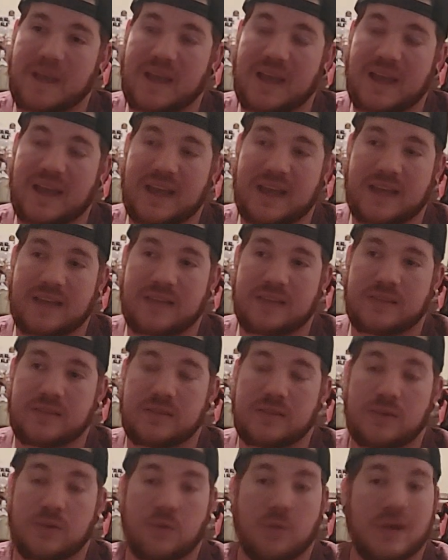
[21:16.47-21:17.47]
and
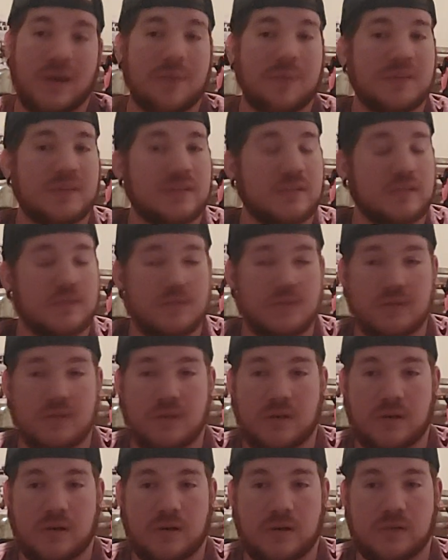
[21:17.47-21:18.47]
the weapons
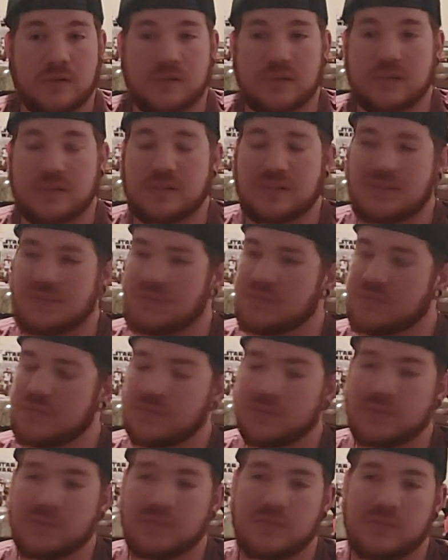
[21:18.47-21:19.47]
are just,
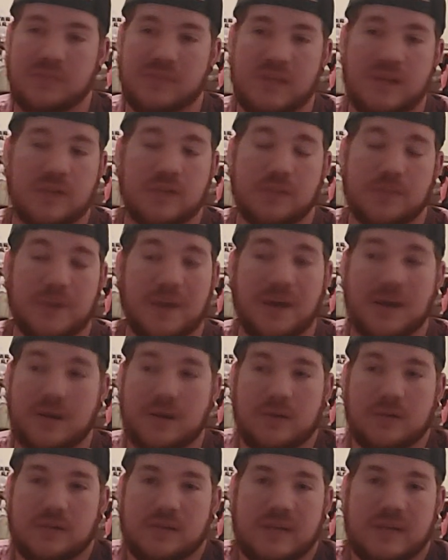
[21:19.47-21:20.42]
they're spot on.